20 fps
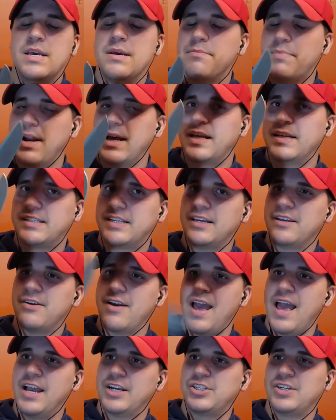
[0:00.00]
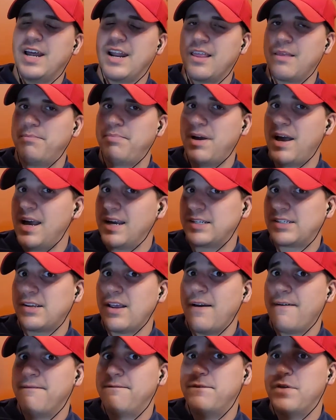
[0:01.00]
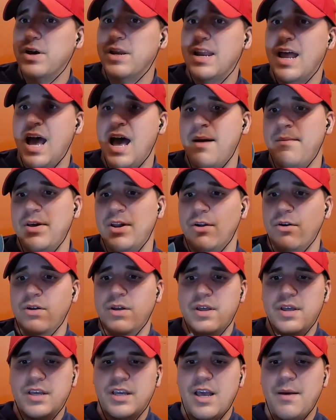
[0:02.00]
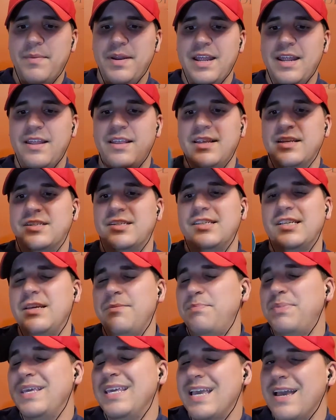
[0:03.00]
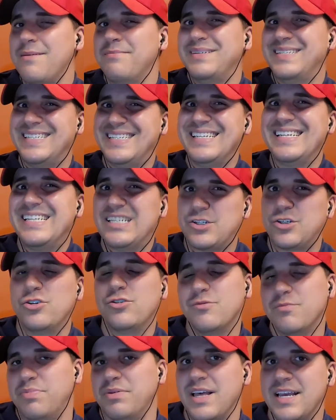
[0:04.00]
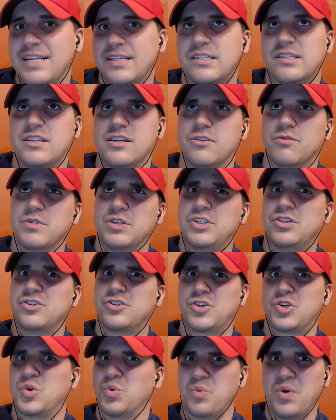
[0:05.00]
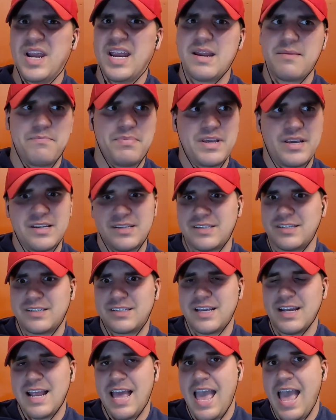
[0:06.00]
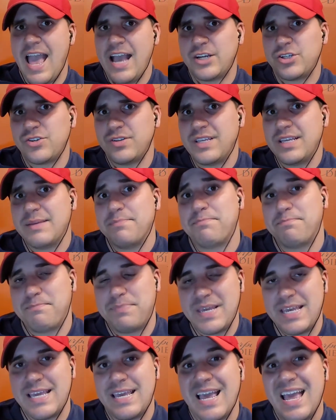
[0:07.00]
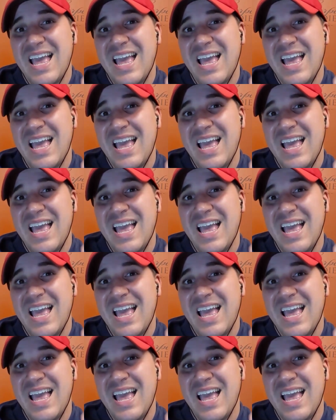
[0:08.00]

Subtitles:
But I can tell you, action out of the box, phenomenal. Coming in the CPM D2 blade steel, which is great because it's gonna actually be